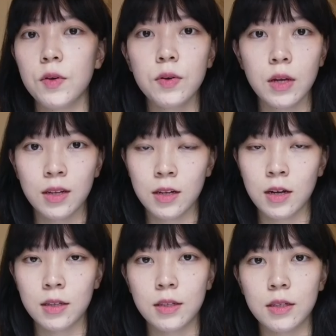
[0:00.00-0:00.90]
If you
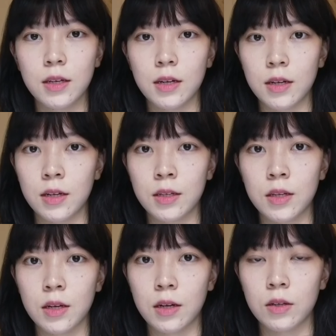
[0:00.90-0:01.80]
cannot get in
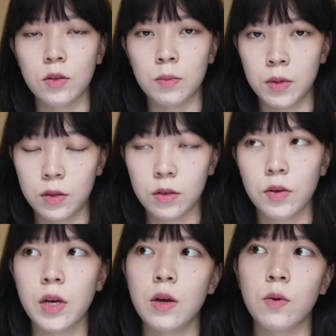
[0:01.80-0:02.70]
the
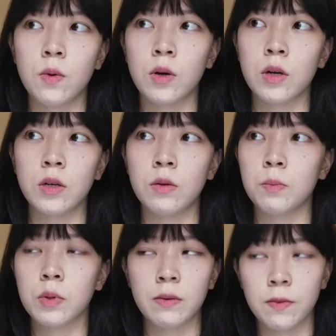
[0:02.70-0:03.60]
dormitory or you
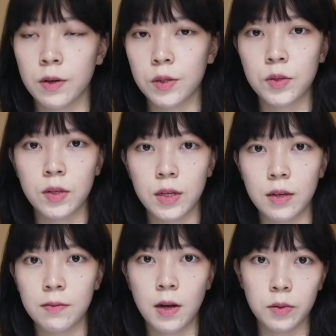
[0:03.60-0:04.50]
prefer to
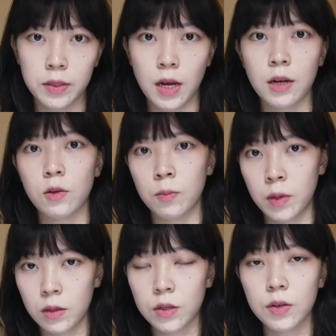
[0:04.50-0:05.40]
live outside
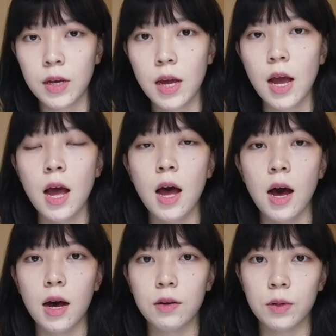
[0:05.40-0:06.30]
dormitory,
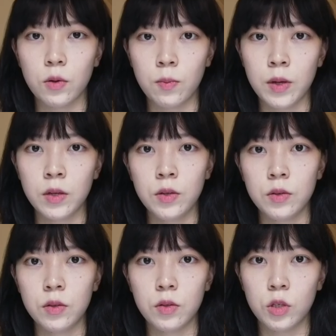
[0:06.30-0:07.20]
I recommend
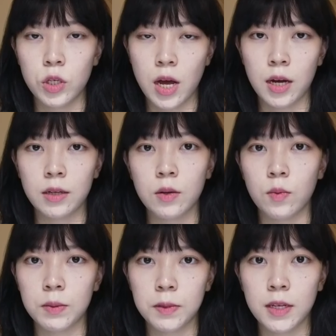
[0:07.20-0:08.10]
you to check the
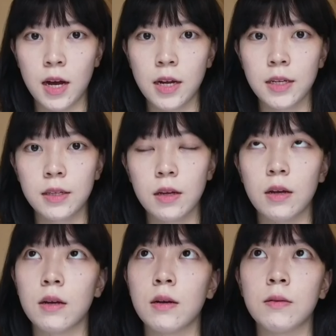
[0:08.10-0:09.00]
website
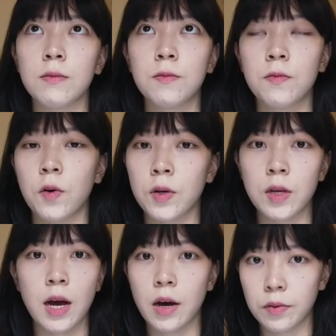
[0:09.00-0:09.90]
for
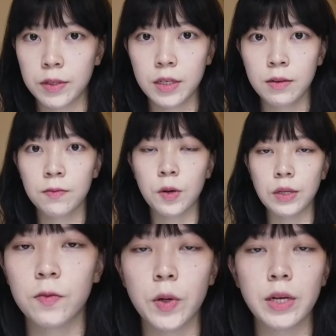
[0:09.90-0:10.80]
the housing,
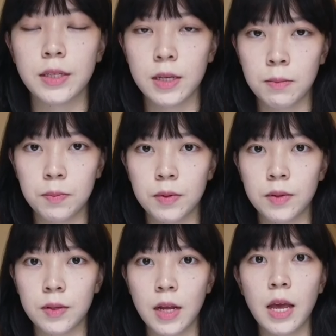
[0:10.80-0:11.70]
for
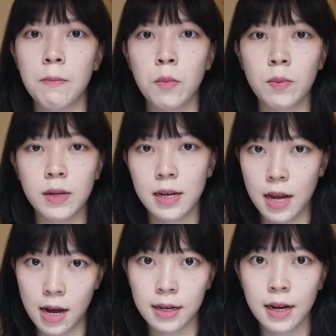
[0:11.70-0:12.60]
example,
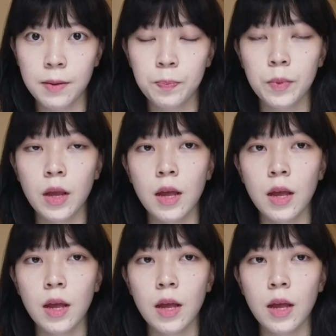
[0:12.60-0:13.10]
Immobiliare,